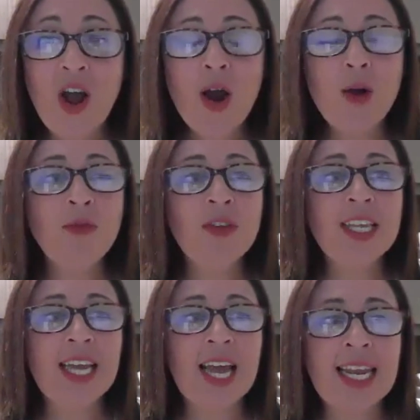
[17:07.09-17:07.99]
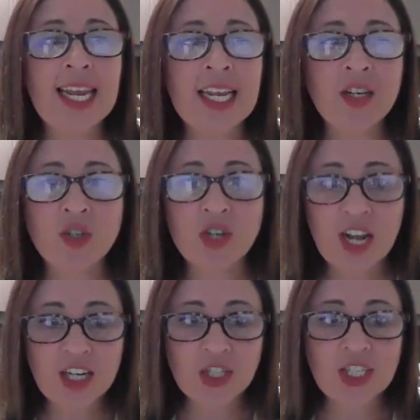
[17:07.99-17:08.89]
Hopefully an
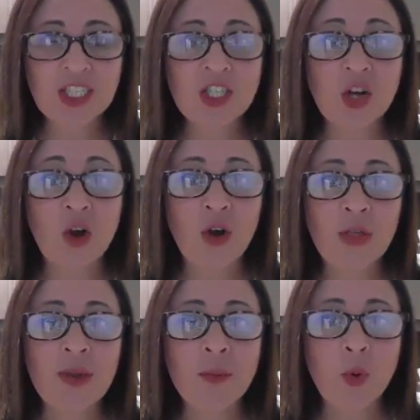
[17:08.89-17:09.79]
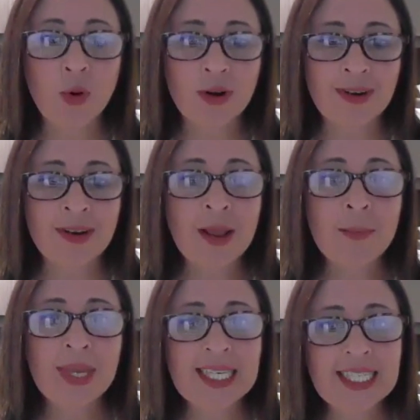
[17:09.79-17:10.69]
introduction to all of the important
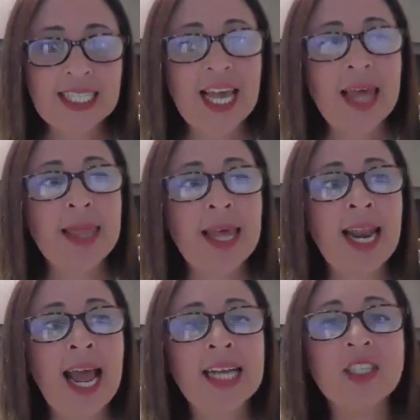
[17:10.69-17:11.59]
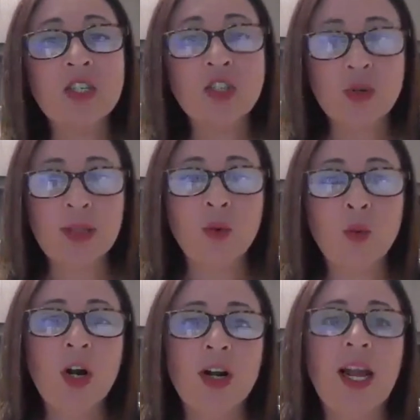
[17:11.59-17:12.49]
pieces. And then as they're doing the
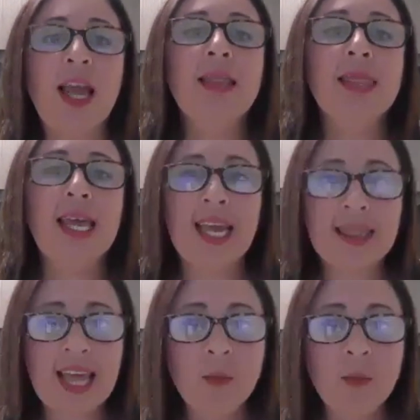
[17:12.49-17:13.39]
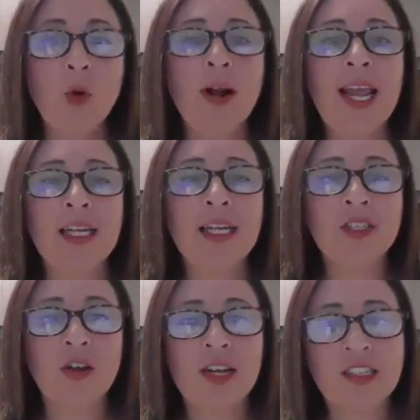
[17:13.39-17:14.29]
work, they get that more
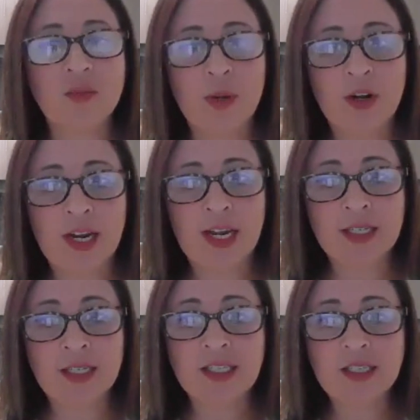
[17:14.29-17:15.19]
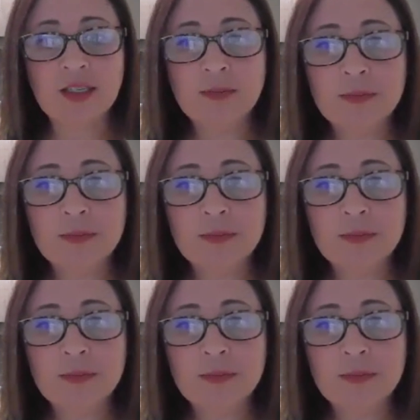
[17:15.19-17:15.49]
hands-on experience.